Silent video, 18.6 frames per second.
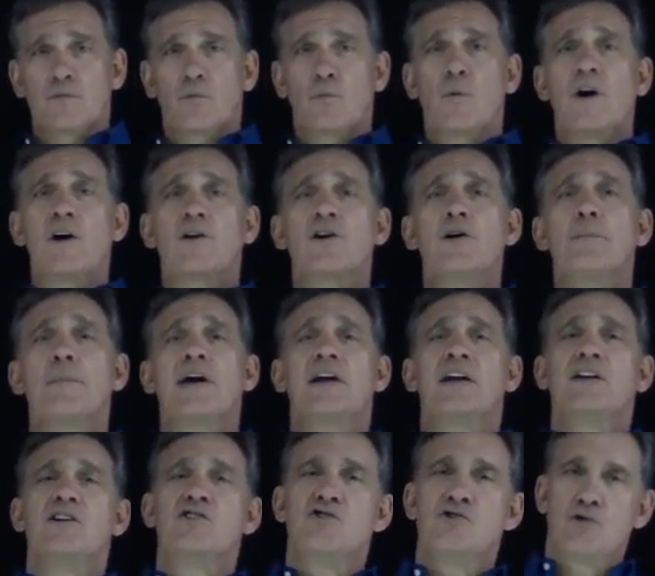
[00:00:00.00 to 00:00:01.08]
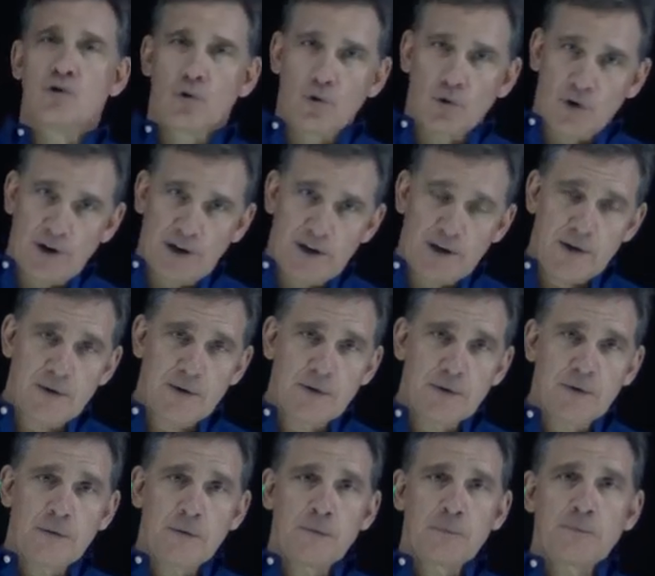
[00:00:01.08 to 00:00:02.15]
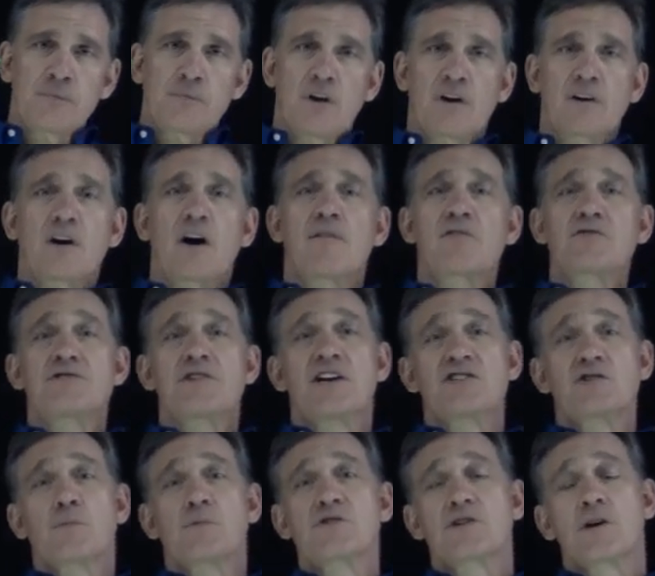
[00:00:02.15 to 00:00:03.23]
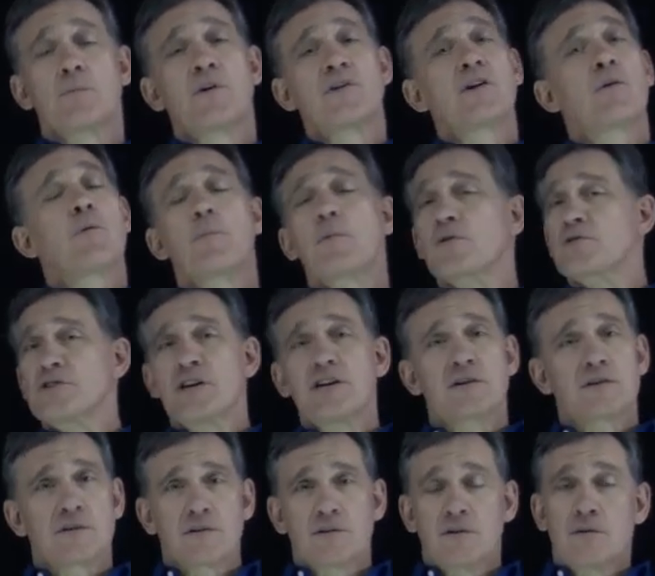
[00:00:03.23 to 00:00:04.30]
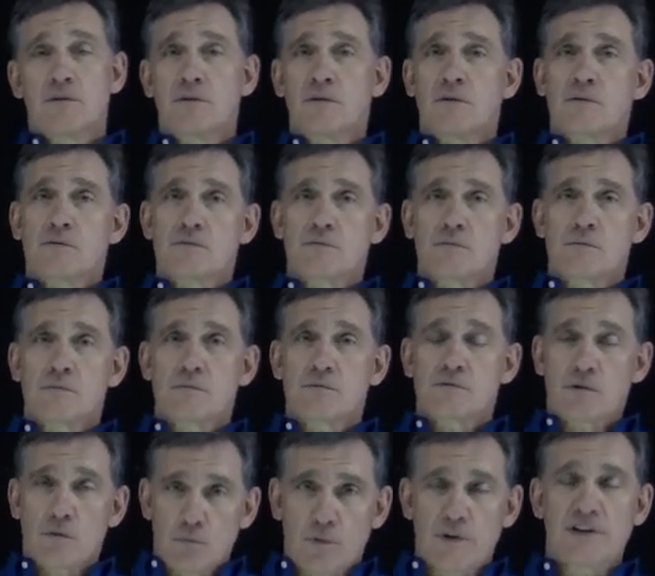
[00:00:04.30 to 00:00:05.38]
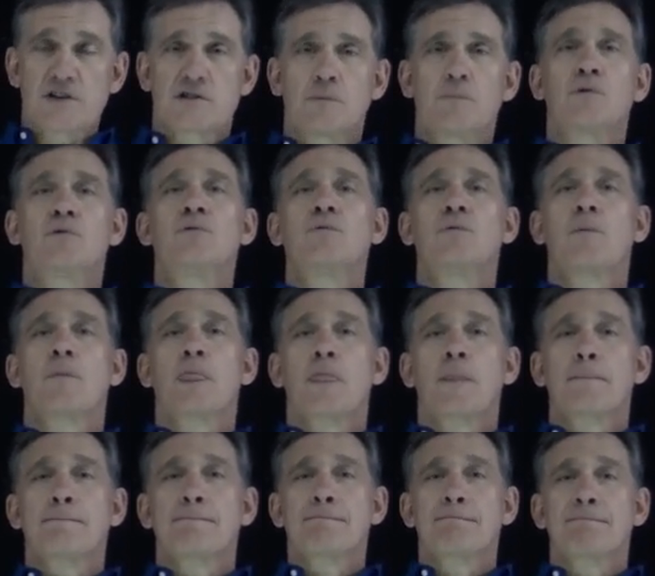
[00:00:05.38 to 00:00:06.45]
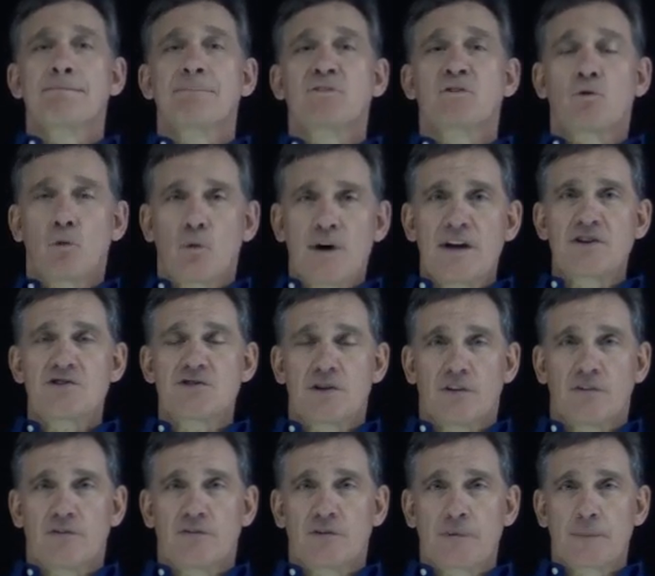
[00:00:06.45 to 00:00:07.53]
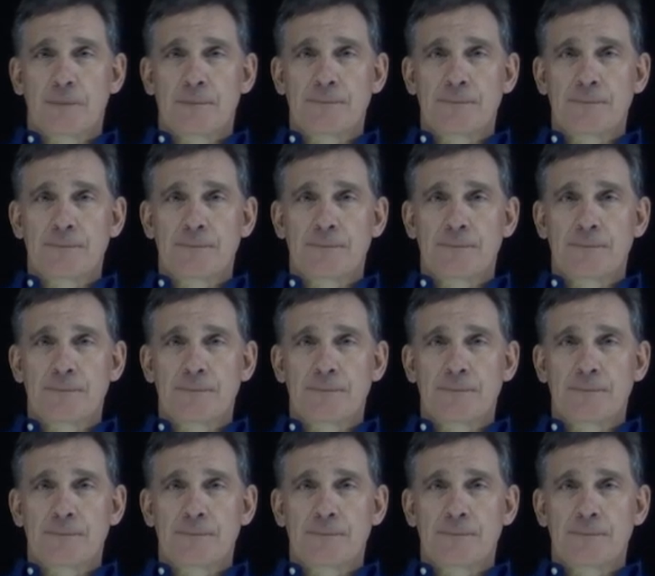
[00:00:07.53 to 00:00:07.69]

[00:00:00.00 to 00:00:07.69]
welcome and enjoy a conversation with someone that will present some reasonable questions.